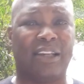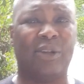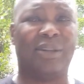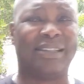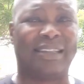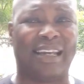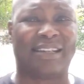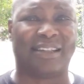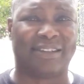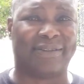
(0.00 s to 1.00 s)

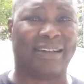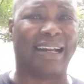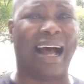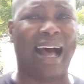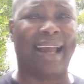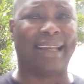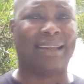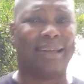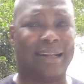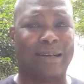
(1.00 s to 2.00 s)
utilization is very high,
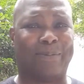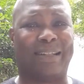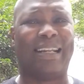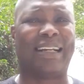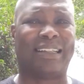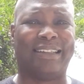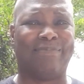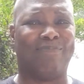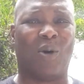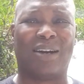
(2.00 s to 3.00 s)
particularly
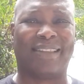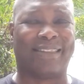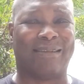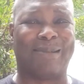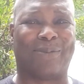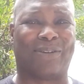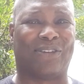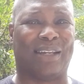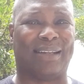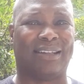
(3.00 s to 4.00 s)
more than
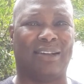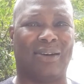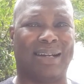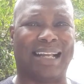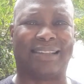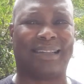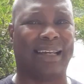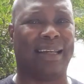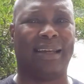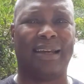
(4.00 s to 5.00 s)
30%. You know, and I
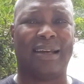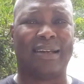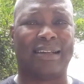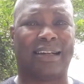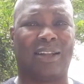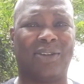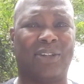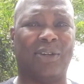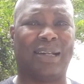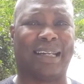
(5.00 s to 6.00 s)
say the
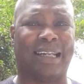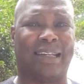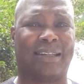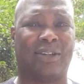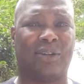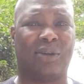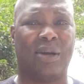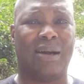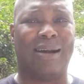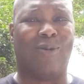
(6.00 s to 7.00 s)
closer you can get to
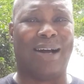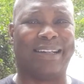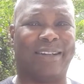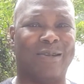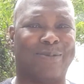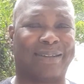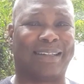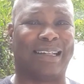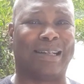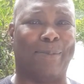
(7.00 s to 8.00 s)
1 to
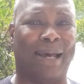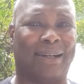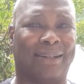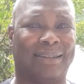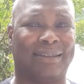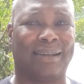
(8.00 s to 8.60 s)
2%, the better.